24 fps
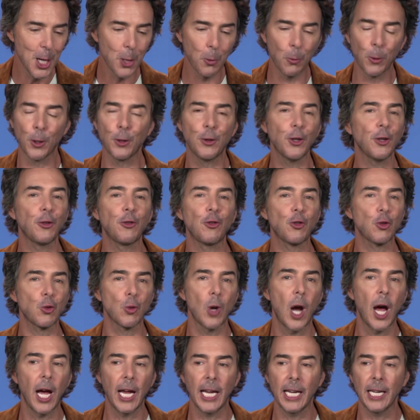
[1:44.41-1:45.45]
We're just
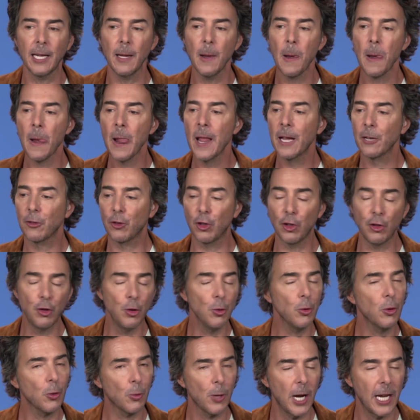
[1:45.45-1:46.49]
trying to
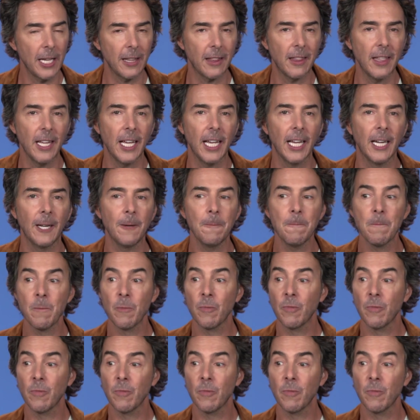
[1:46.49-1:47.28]
do the right thing